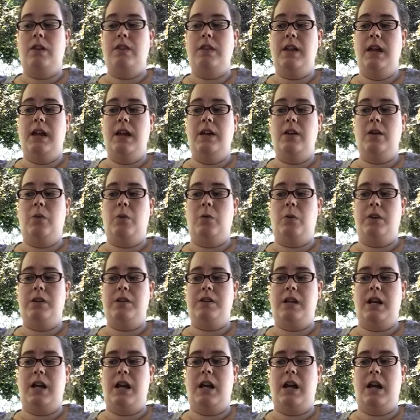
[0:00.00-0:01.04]
then
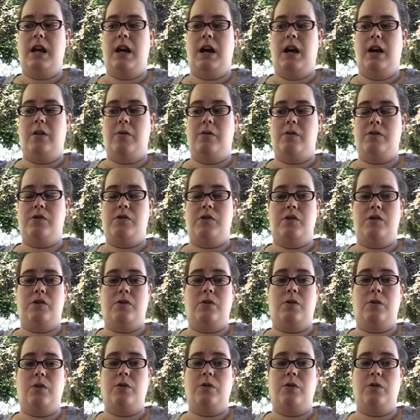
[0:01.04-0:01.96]
one day I was just